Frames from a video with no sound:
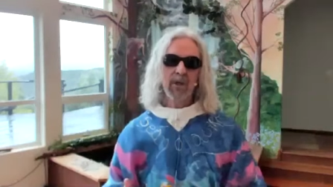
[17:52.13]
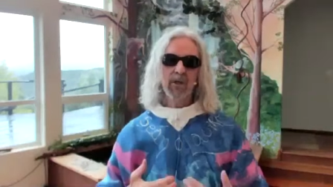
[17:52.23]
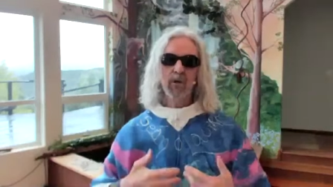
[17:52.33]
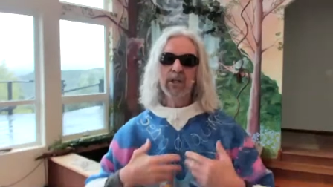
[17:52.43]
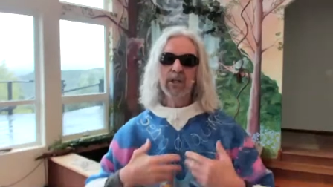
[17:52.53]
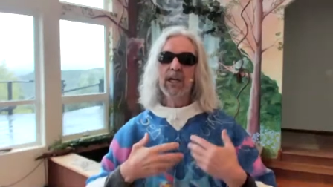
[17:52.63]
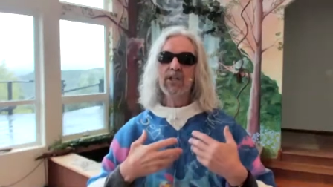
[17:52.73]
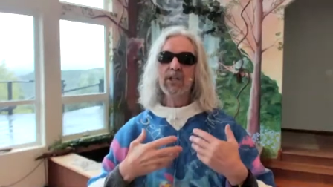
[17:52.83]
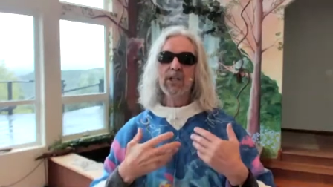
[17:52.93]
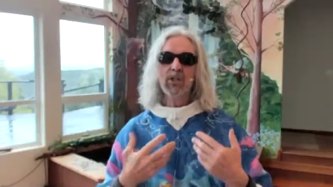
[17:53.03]
You're
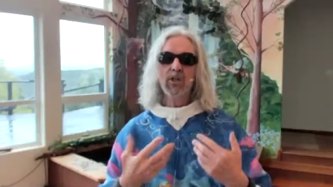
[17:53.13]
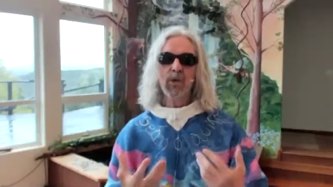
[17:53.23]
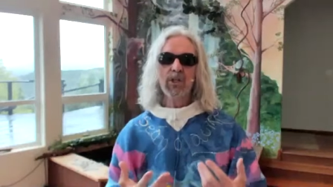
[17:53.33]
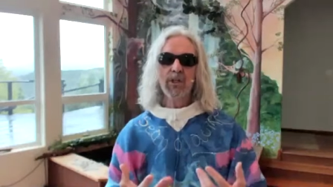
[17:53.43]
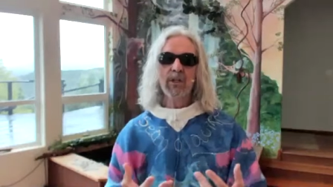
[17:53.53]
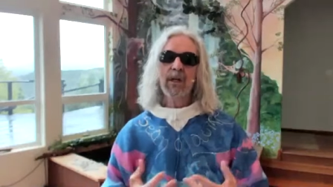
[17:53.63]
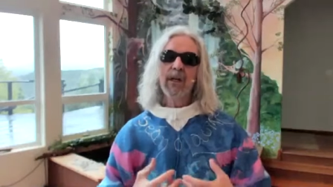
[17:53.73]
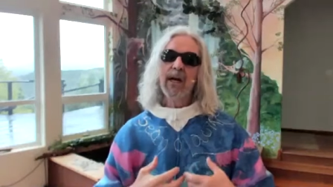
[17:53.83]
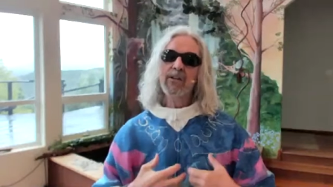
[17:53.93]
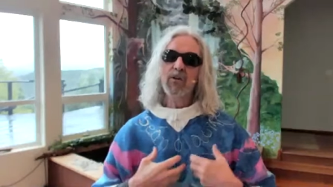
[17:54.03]
engaging intuition
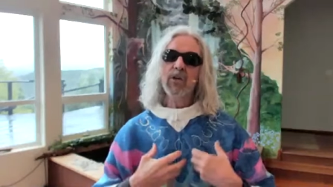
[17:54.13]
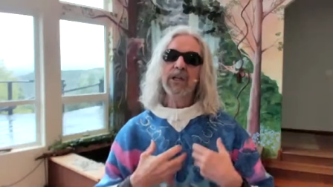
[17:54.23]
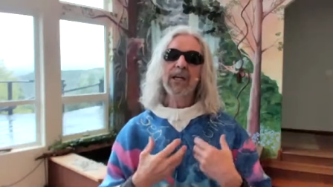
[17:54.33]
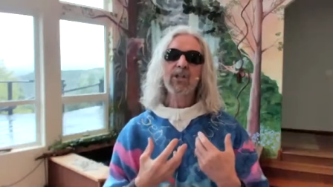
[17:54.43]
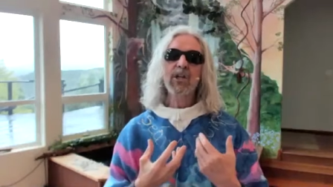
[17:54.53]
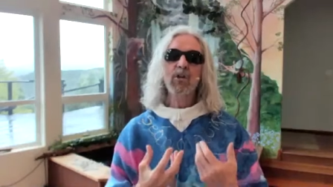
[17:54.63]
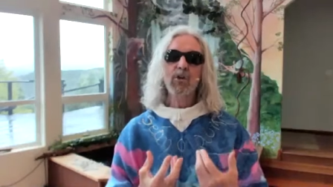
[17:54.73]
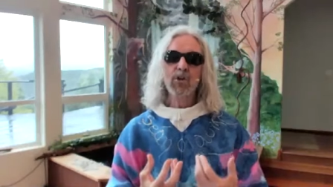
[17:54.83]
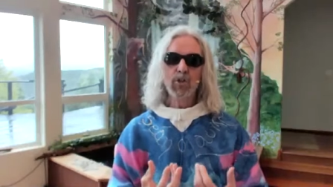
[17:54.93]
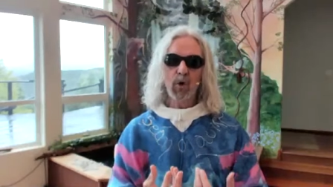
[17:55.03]
and you're engaging your
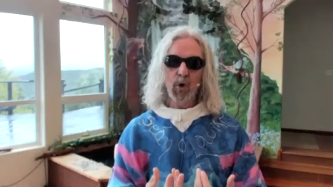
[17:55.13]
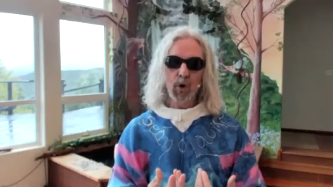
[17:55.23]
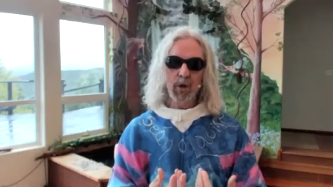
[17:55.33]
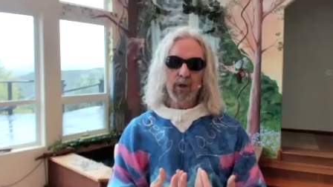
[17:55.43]
soul.